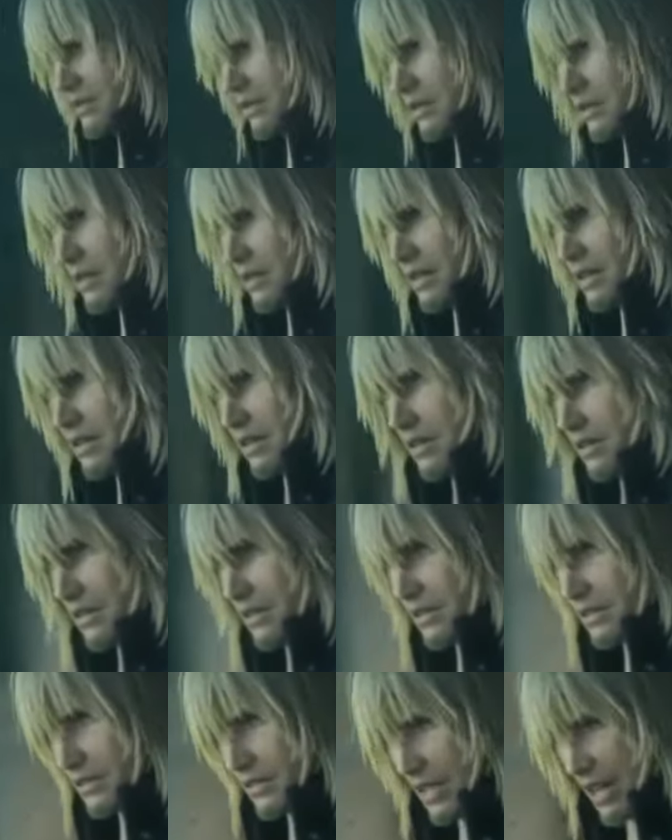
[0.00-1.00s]
evil
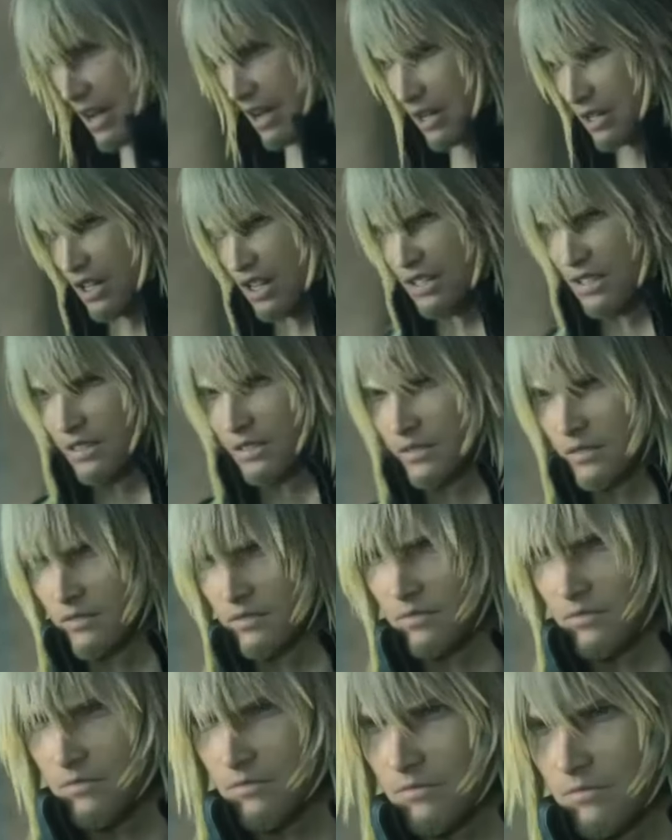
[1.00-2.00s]
creatures that live inside the chaos